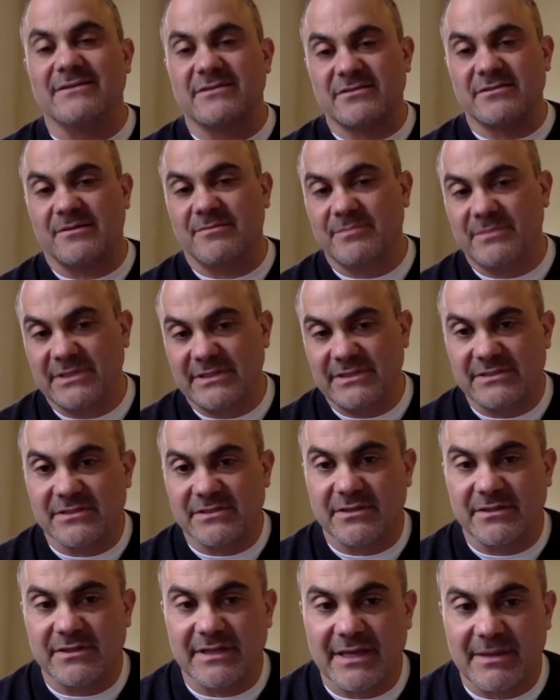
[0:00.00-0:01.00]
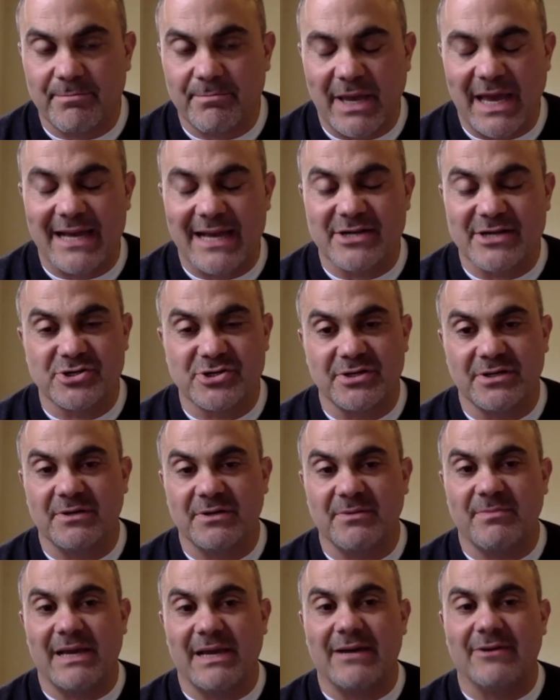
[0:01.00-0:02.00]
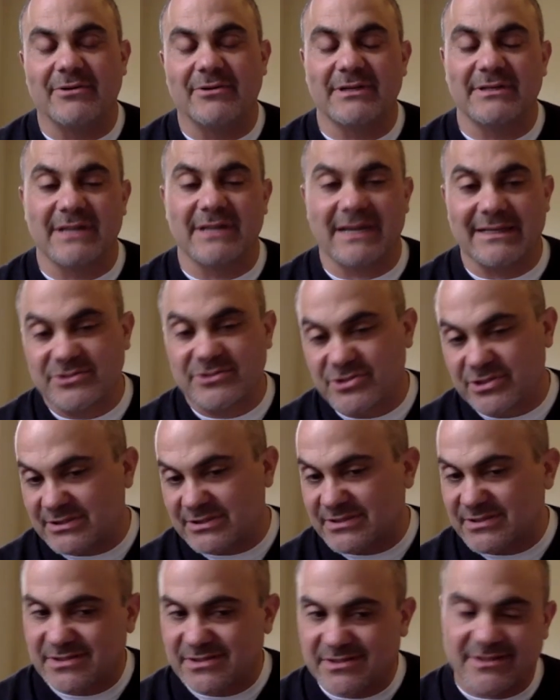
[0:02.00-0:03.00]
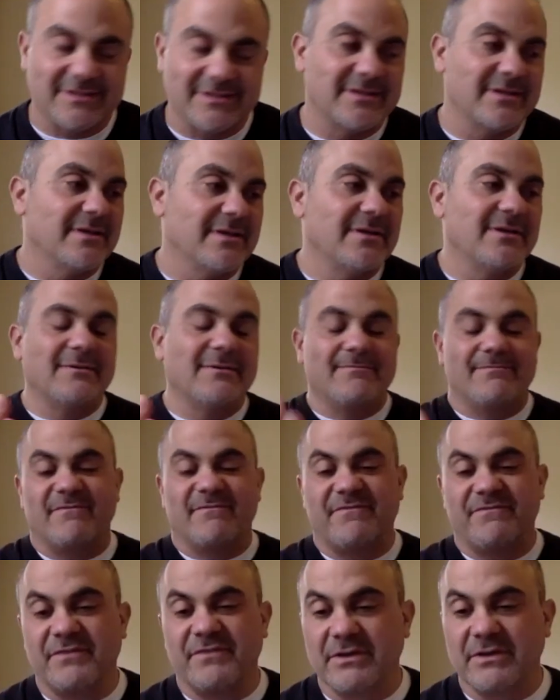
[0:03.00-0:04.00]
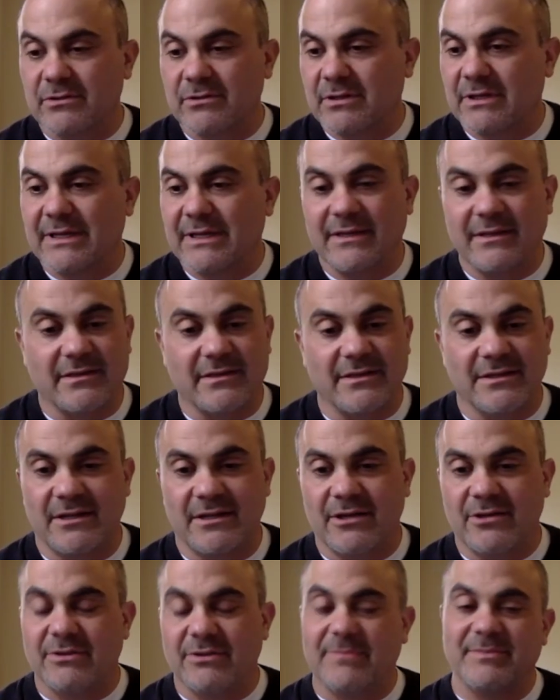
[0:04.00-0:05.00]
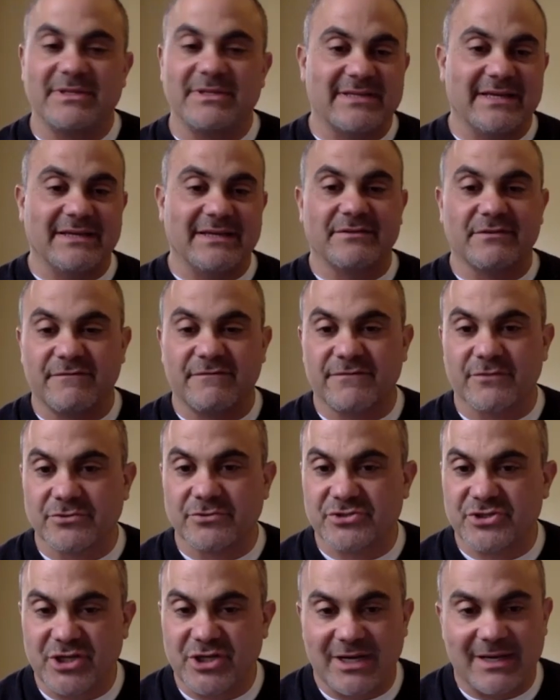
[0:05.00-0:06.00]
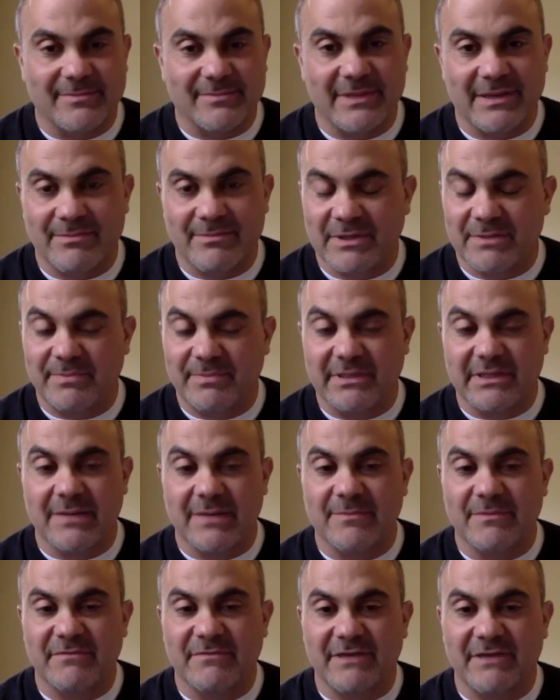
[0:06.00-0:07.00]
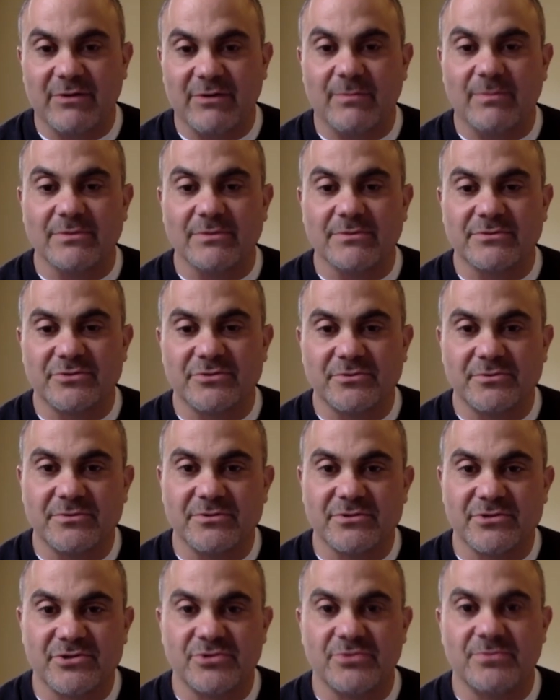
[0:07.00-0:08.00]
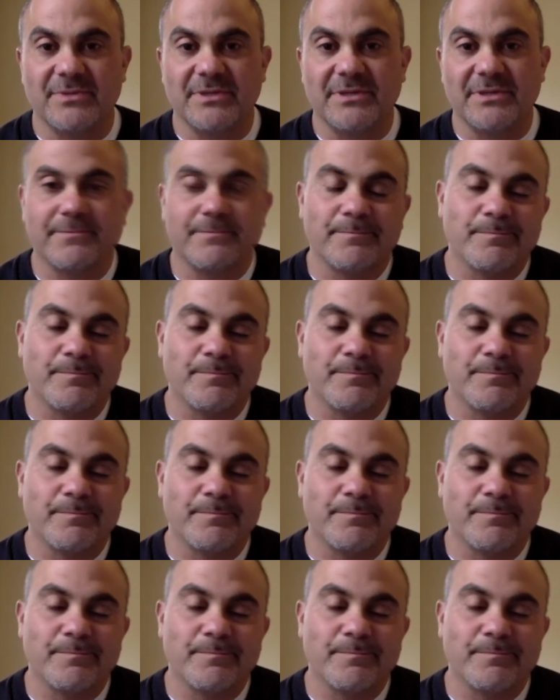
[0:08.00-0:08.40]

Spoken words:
something he's going to get passionate about, and not just to feel like, let me take the first job that might become available to me.